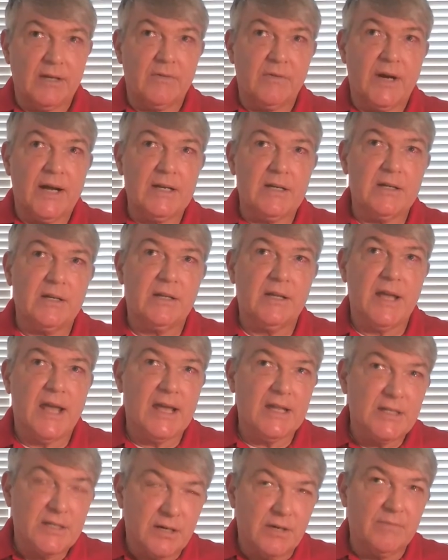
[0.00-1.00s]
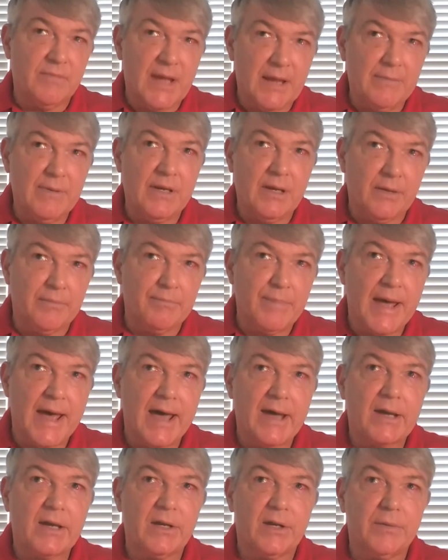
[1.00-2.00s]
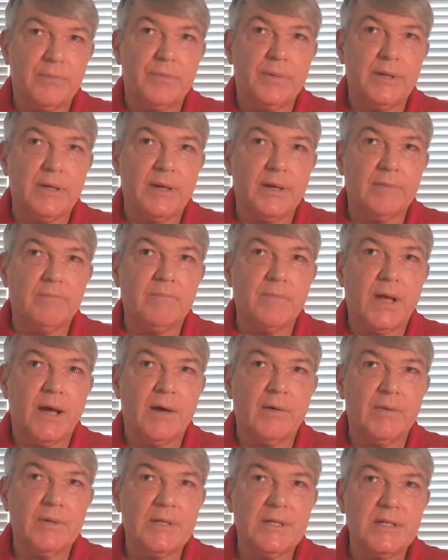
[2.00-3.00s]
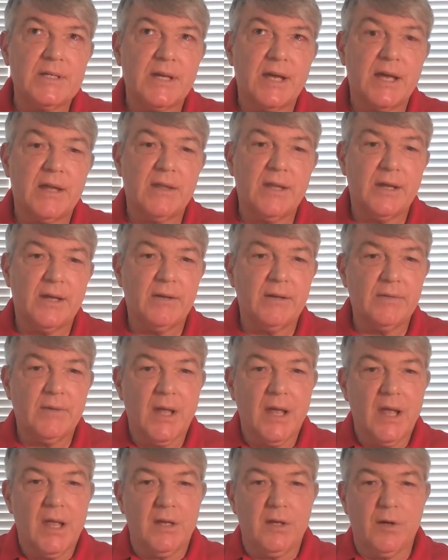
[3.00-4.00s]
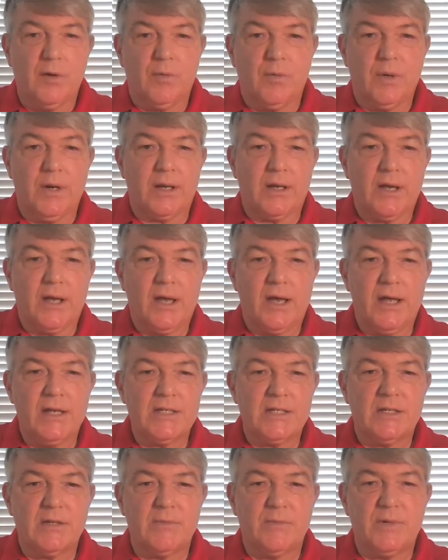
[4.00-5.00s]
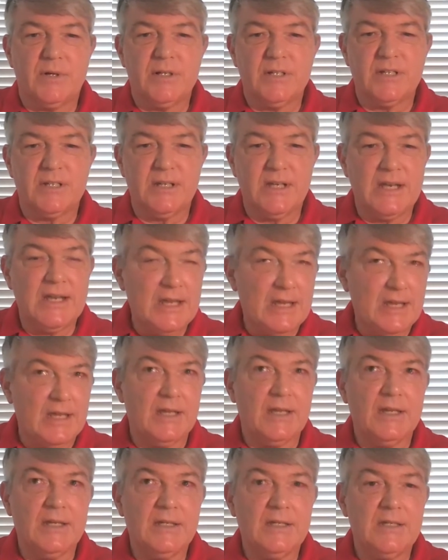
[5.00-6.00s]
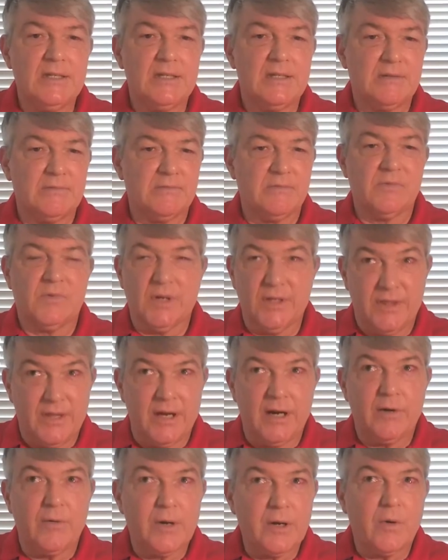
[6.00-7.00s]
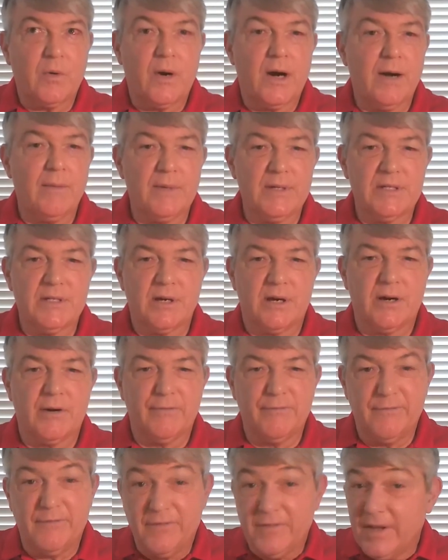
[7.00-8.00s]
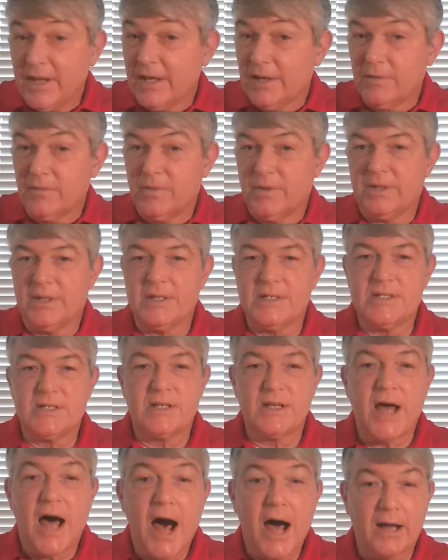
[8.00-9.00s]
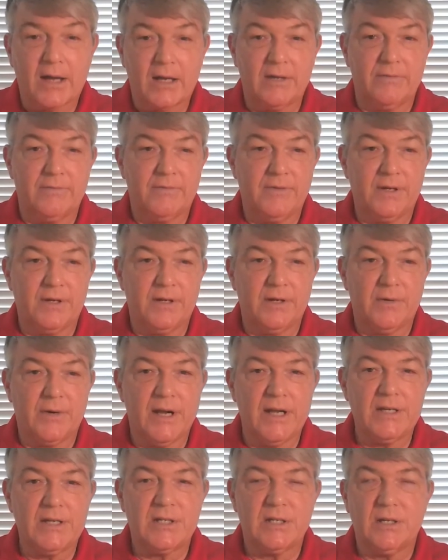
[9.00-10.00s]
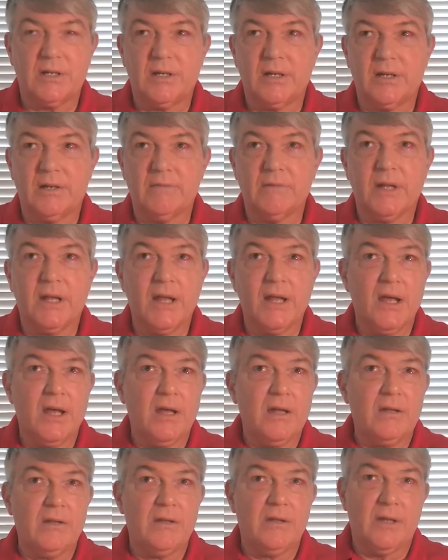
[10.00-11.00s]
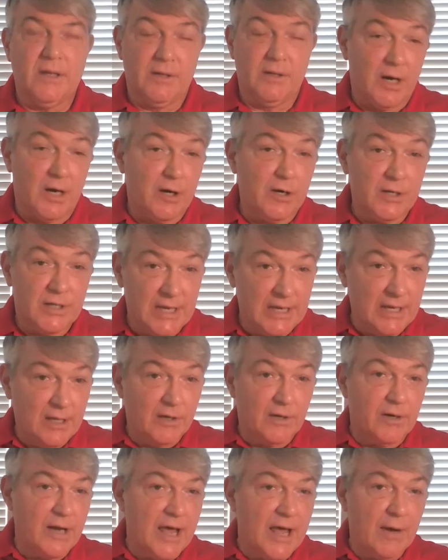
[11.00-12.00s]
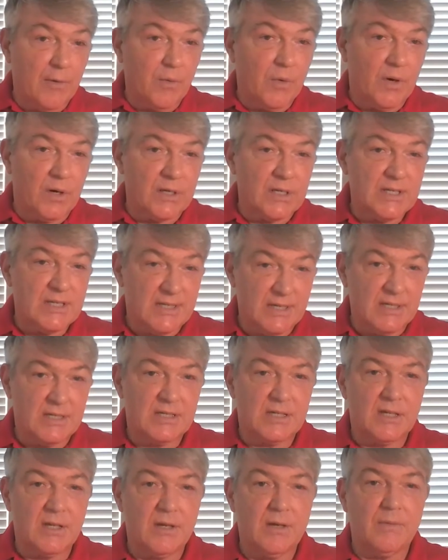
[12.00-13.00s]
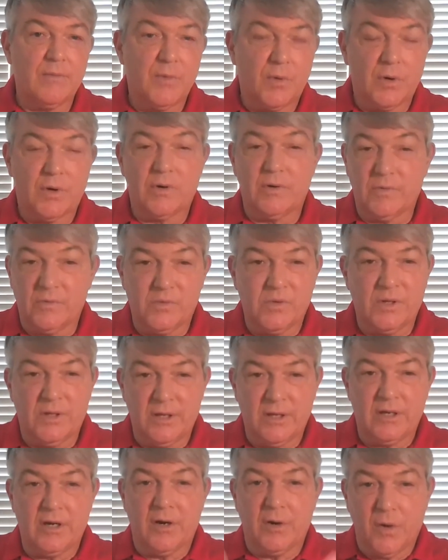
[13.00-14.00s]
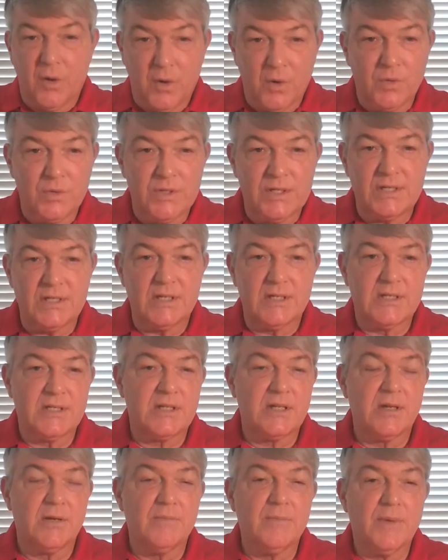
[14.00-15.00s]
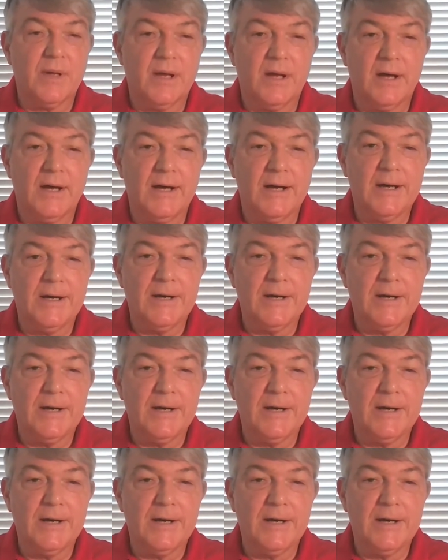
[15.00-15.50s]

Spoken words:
get right to the answer, maybe unpack it a bit, I would say that, when a customer's needs, what their requirements are, fit with a stock configuration in our dealer network system or within our own system,